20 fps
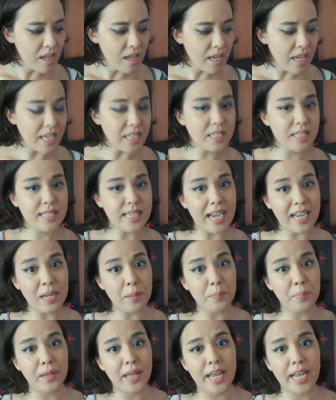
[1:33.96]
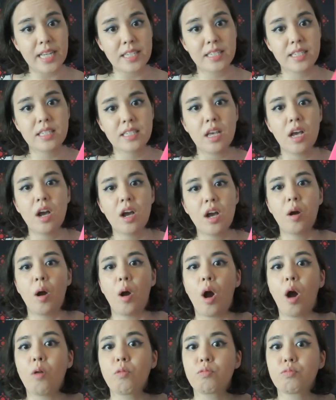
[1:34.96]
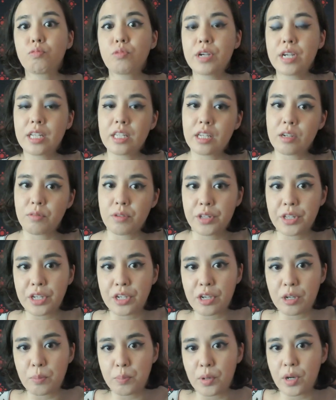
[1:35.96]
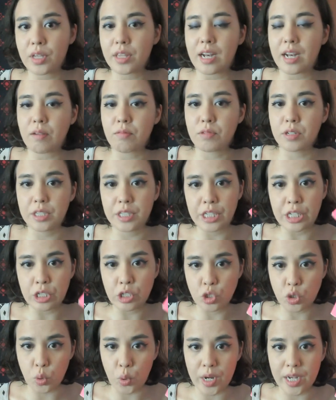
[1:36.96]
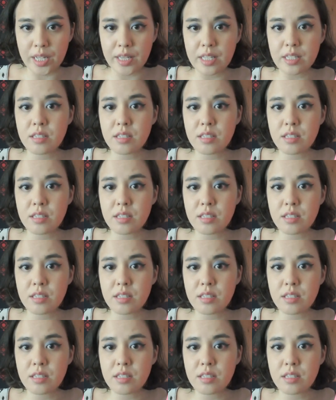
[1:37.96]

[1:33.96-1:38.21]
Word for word: In second place, a really, really good book that I really enjoyed.